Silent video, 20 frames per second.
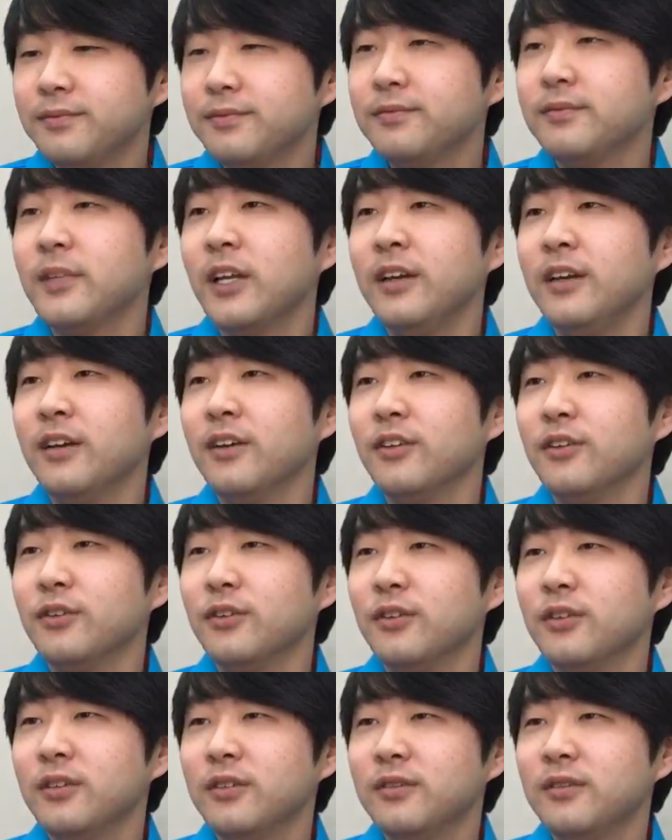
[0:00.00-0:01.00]
Any
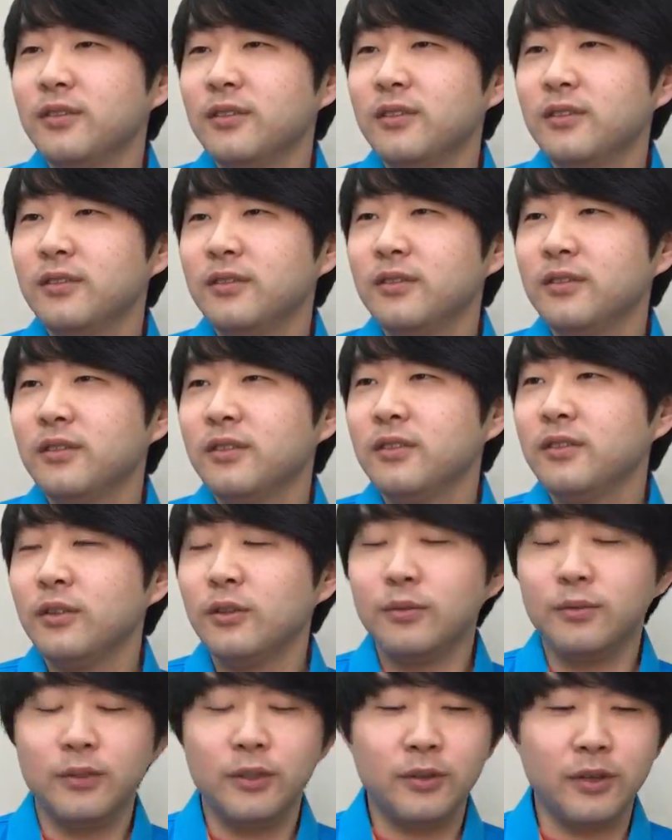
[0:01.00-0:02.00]
other? Nope,
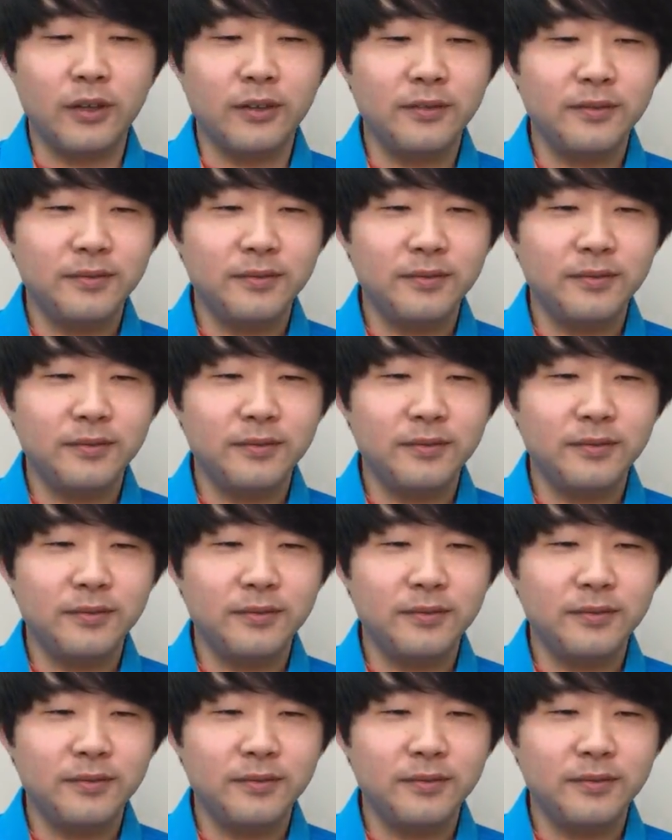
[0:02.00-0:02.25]
okay.